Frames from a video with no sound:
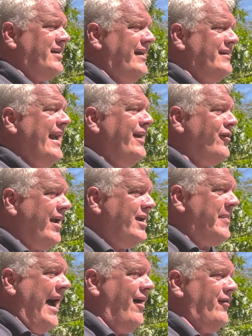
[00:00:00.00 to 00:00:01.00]
like
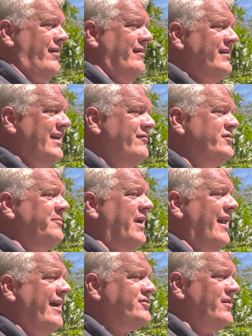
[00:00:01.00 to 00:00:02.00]
Gatorade powder to give him some
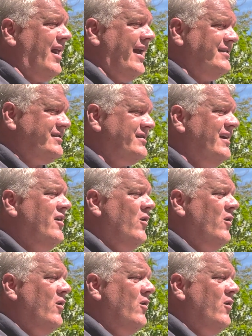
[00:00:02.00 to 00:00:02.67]
electrolytes,